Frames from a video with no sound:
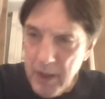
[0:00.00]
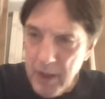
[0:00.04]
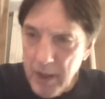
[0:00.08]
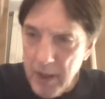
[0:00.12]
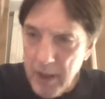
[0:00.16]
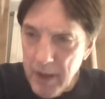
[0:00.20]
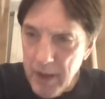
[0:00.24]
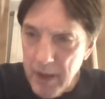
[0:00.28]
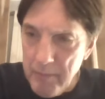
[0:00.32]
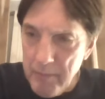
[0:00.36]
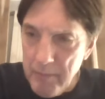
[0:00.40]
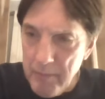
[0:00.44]

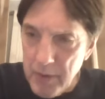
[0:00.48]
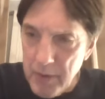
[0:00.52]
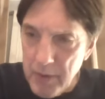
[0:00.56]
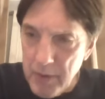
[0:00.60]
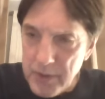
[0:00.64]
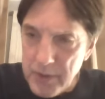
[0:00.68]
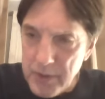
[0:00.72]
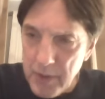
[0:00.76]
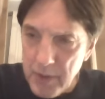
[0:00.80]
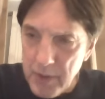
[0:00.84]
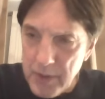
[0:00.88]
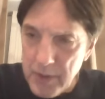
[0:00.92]
Have
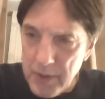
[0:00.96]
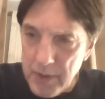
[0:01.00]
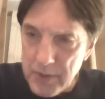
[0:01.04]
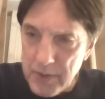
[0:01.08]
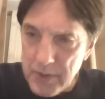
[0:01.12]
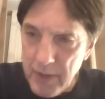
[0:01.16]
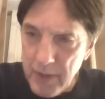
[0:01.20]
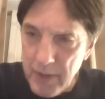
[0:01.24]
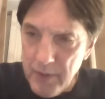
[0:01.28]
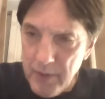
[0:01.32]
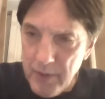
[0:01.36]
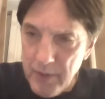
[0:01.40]
mercy on us, Son
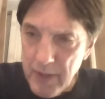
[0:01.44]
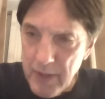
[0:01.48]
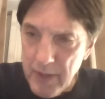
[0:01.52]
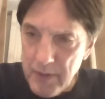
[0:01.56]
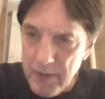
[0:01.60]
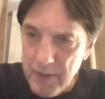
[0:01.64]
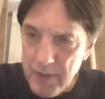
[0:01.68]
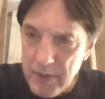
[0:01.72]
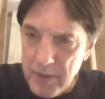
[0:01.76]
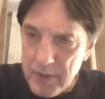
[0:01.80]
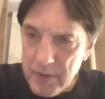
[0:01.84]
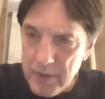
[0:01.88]
of David,
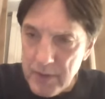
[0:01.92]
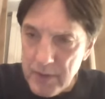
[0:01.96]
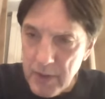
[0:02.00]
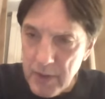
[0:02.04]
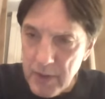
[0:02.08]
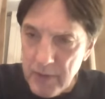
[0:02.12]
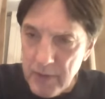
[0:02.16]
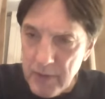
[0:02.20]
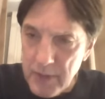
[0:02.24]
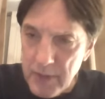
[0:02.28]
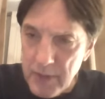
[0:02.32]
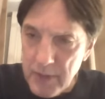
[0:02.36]
Son,
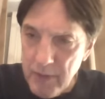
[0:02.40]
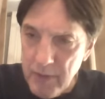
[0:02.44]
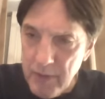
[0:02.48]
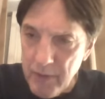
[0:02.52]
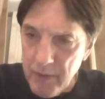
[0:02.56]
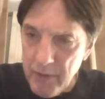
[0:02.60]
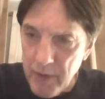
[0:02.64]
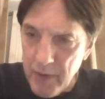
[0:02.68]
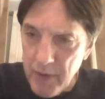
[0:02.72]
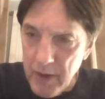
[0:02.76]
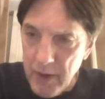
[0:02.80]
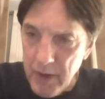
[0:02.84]
Savior of
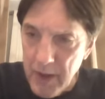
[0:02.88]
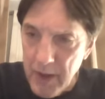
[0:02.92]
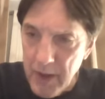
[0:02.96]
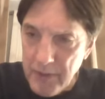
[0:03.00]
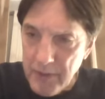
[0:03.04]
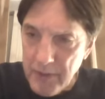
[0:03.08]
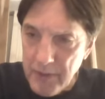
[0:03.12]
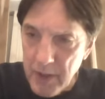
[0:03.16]
our lives.